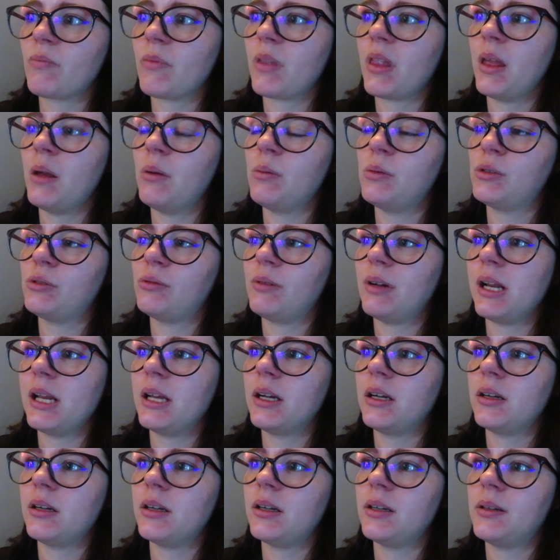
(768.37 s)
it was really
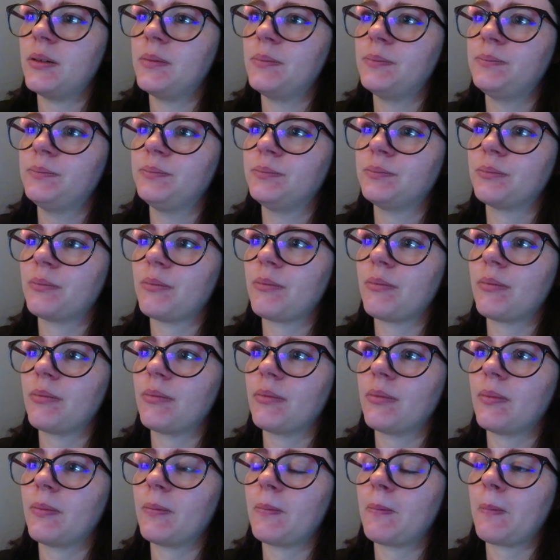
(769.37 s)
good.
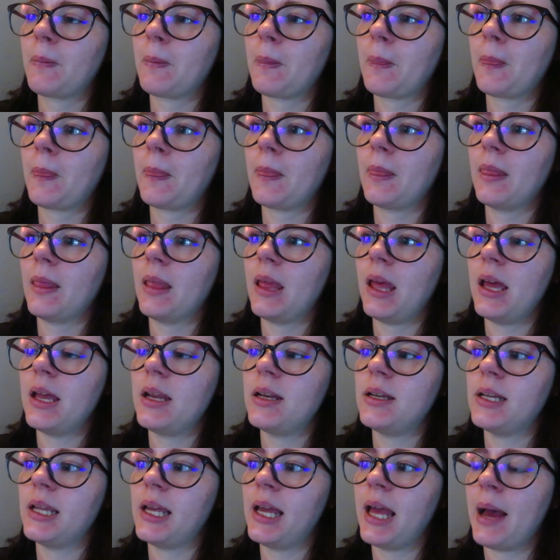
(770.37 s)

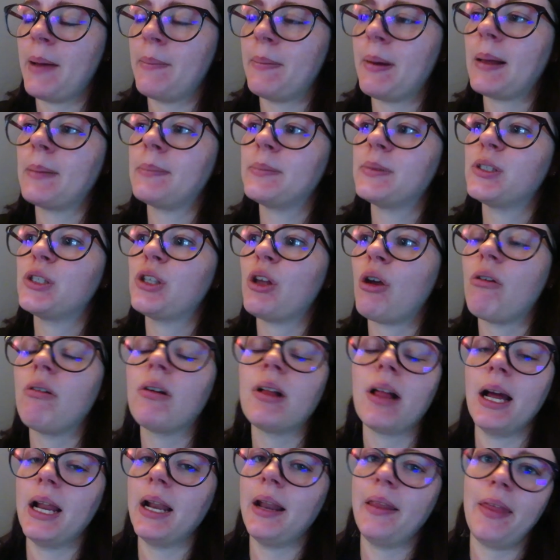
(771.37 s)
And I'm so
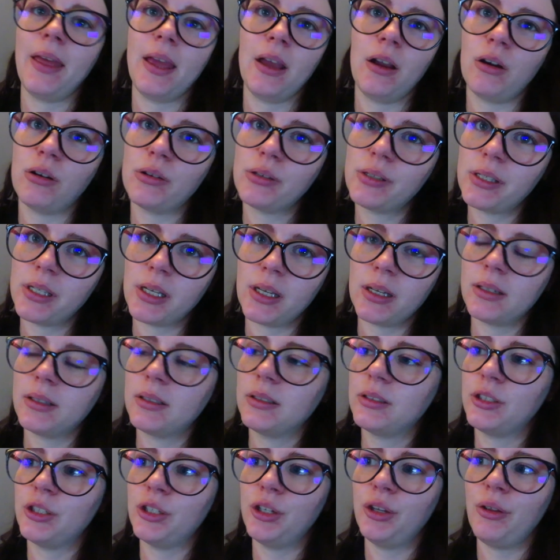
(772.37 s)
glad they got to
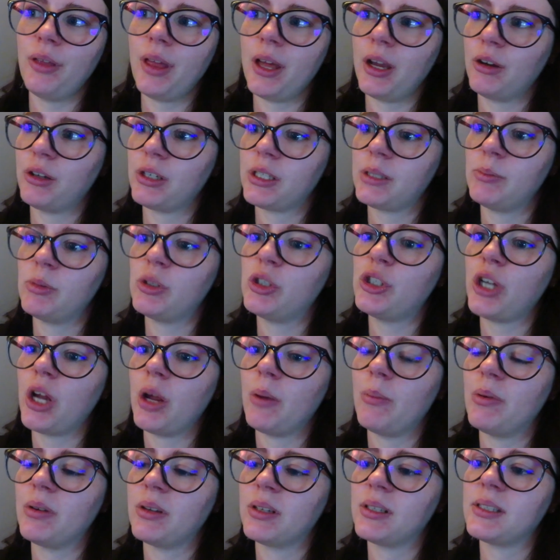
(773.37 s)
do their Christmas show,
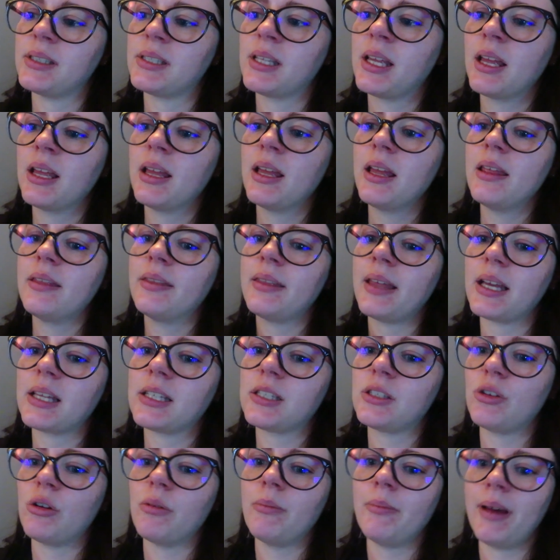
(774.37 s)
because that's
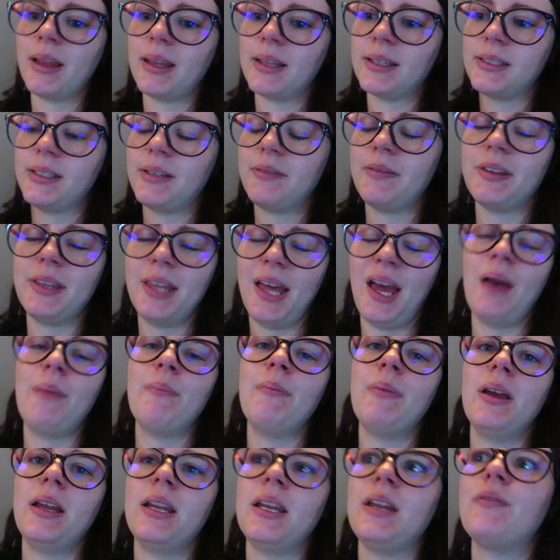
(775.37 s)
normality for
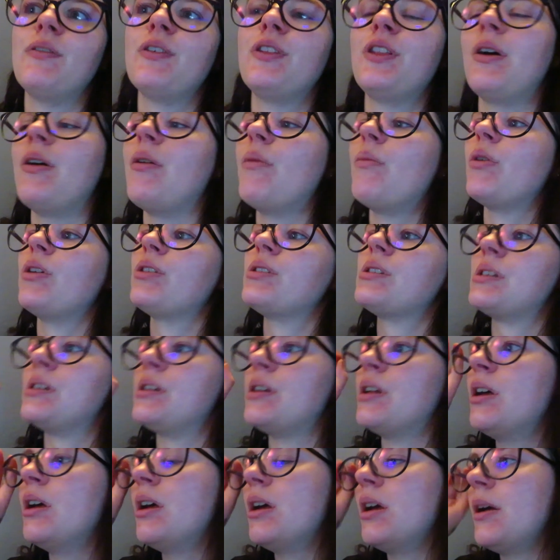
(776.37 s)
them. And even though it
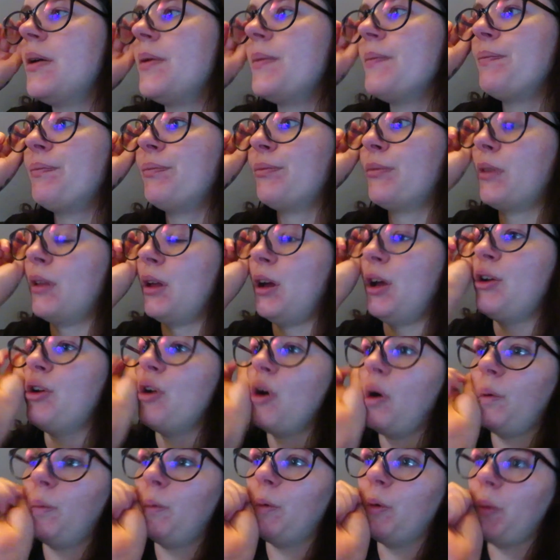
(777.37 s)
wasn't a
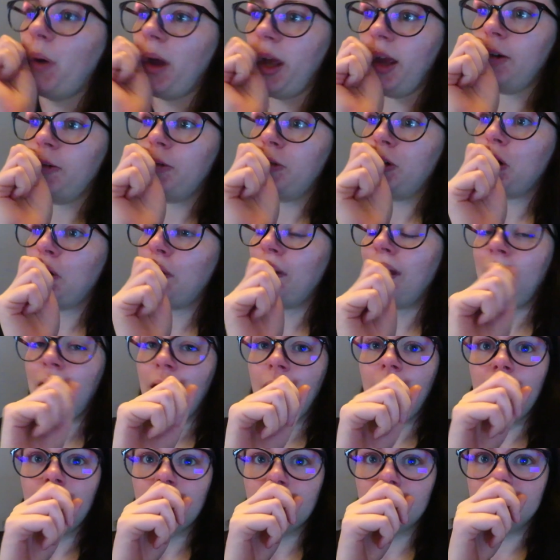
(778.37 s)
normal way of doing
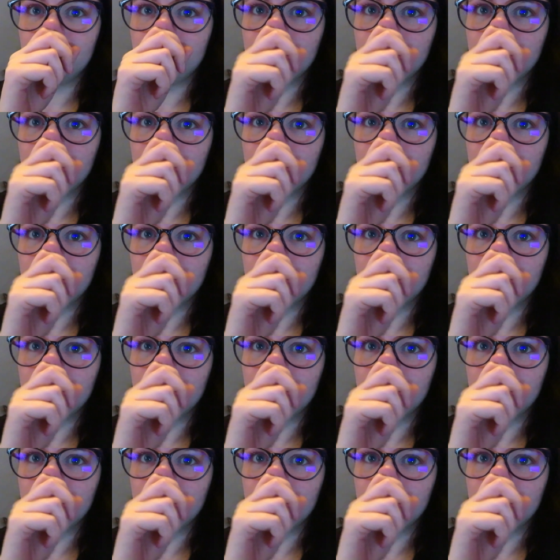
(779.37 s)
it,